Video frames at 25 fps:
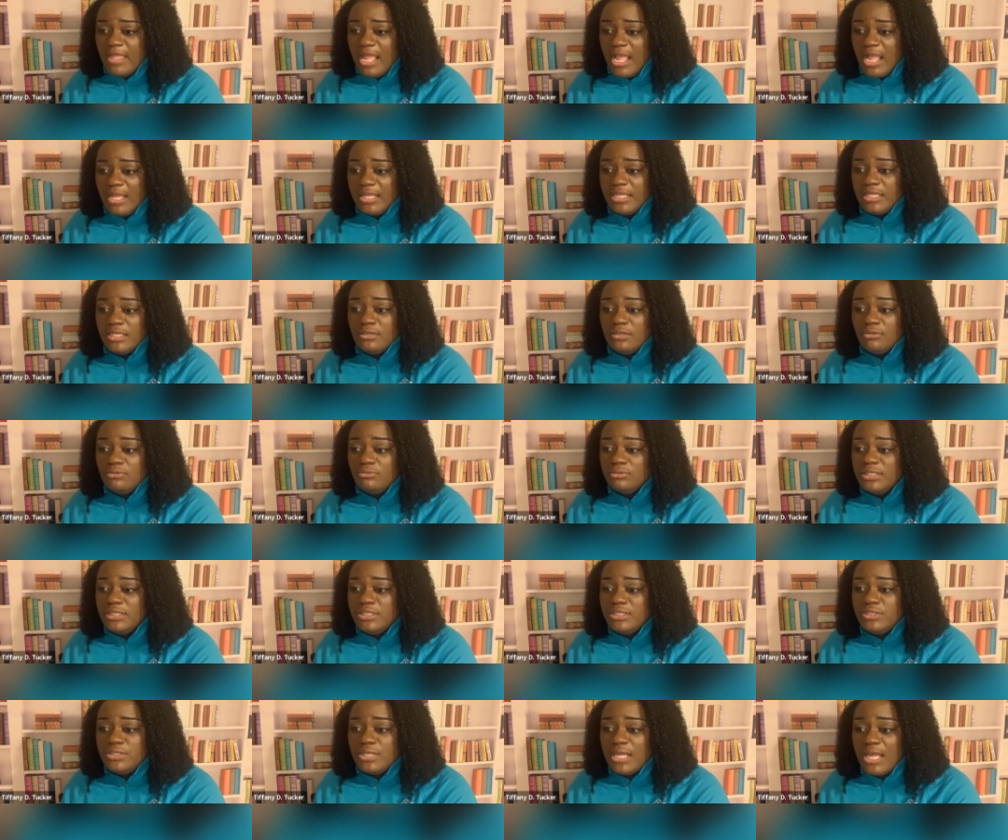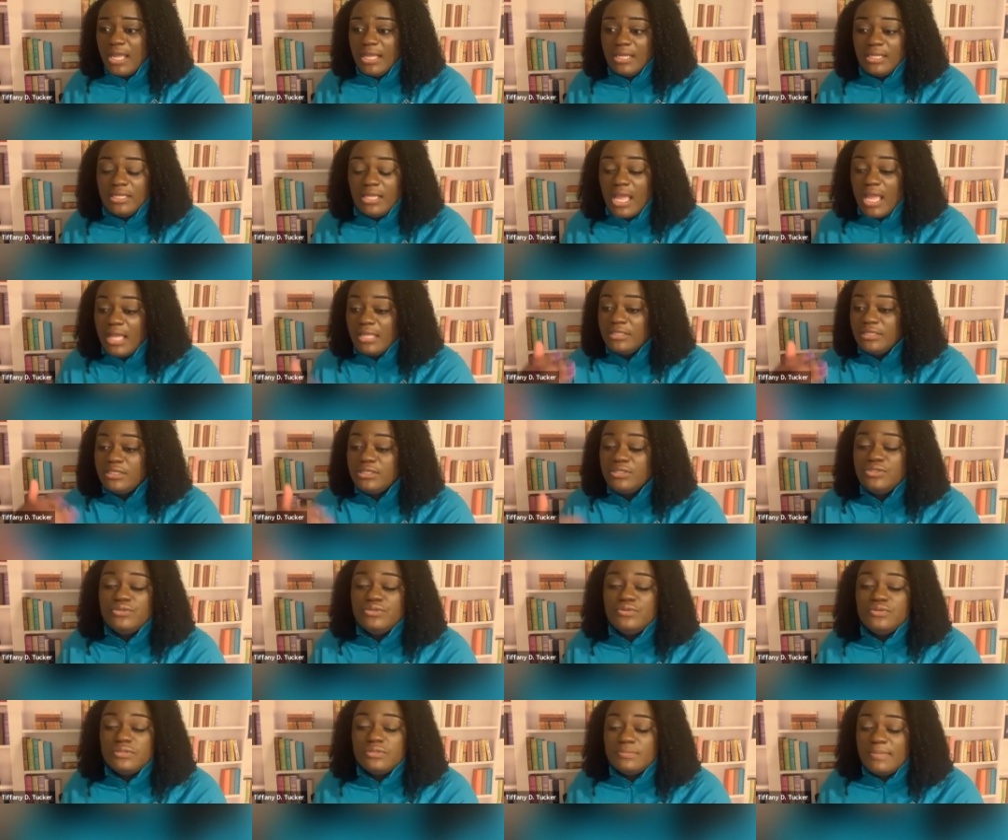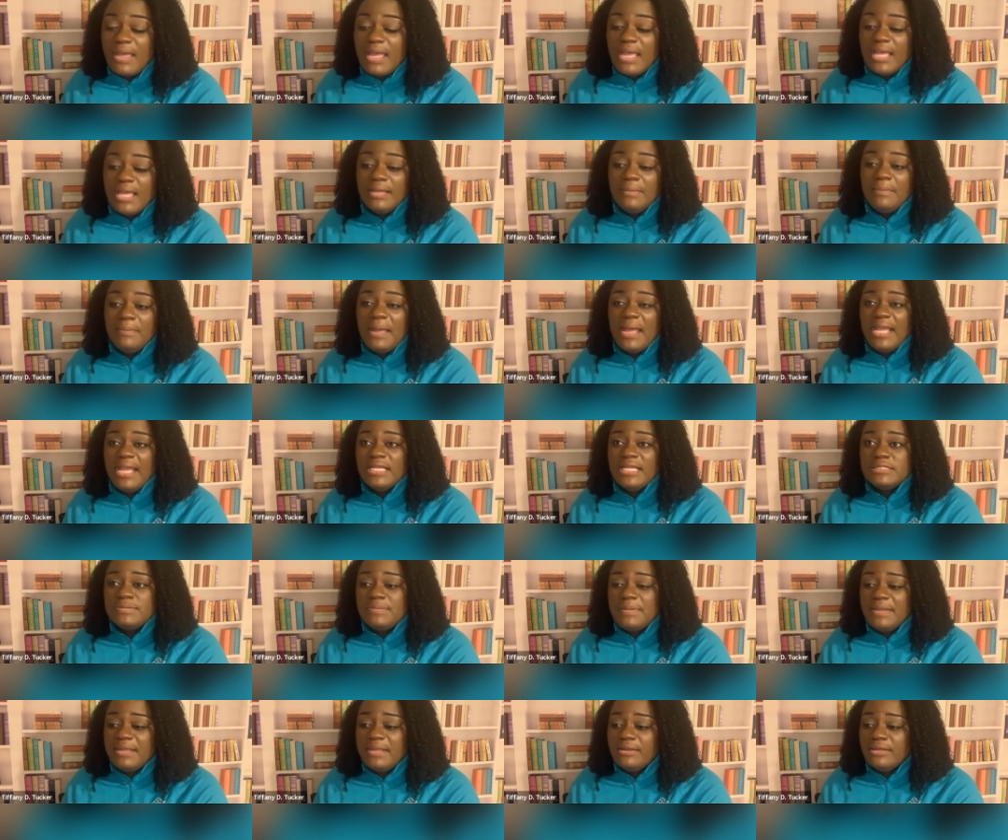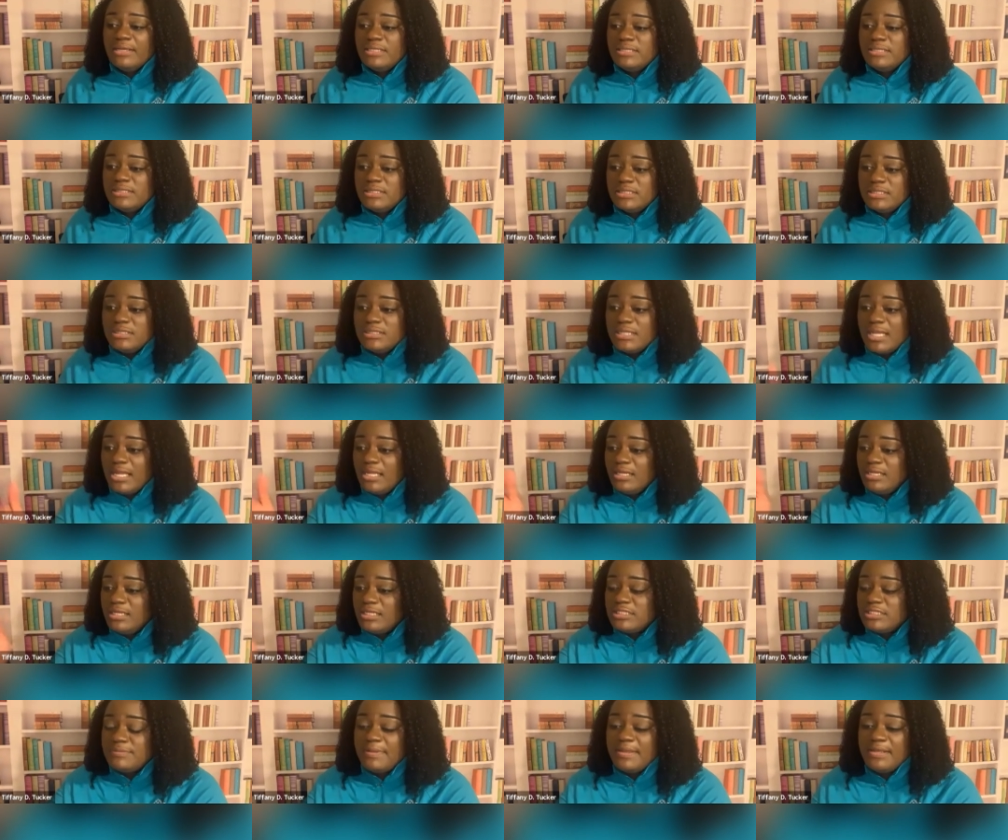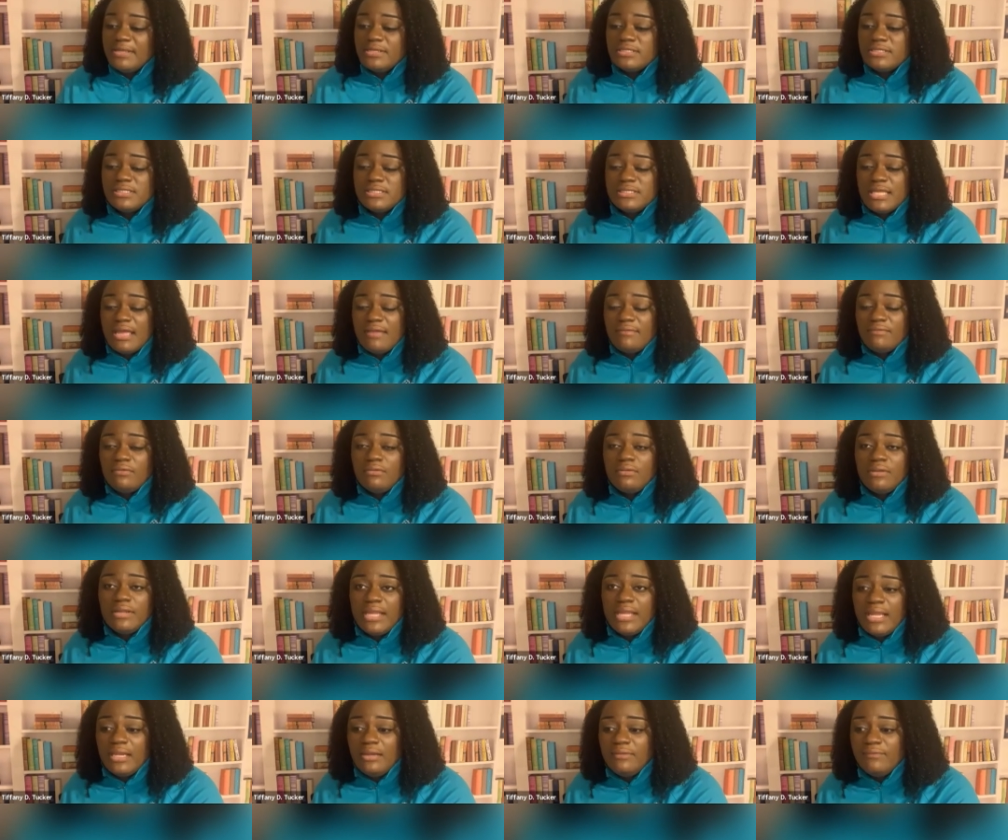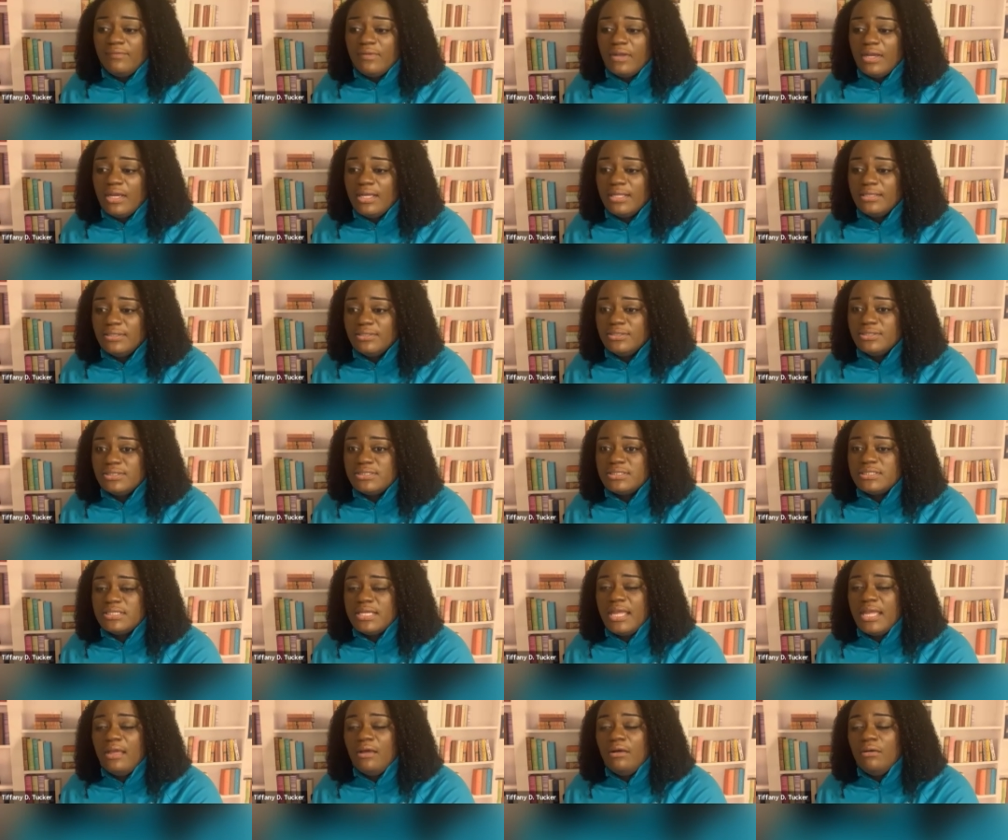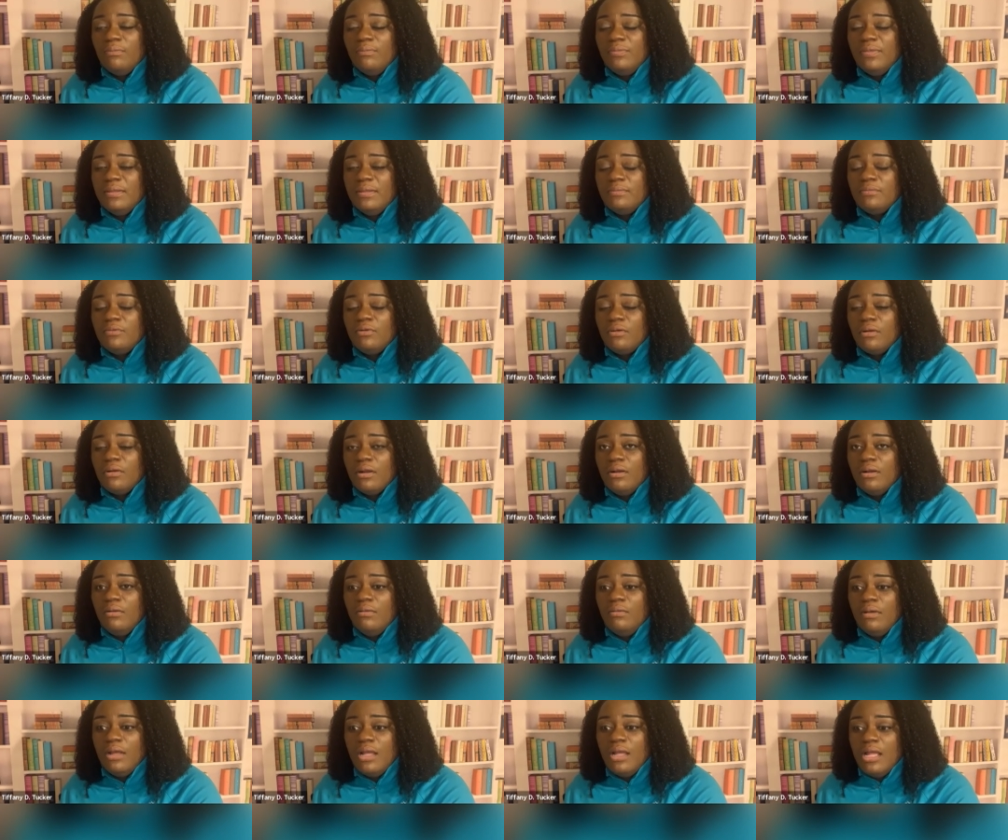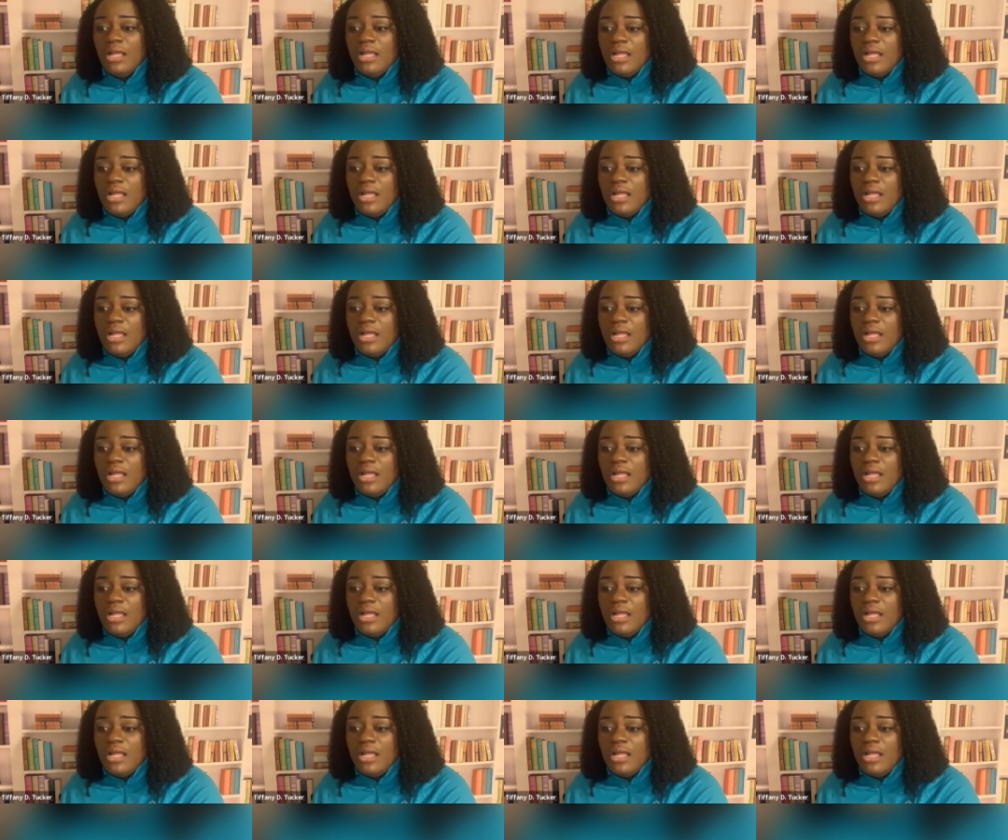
I can use my experiences and experiences I've created for others to help them grow.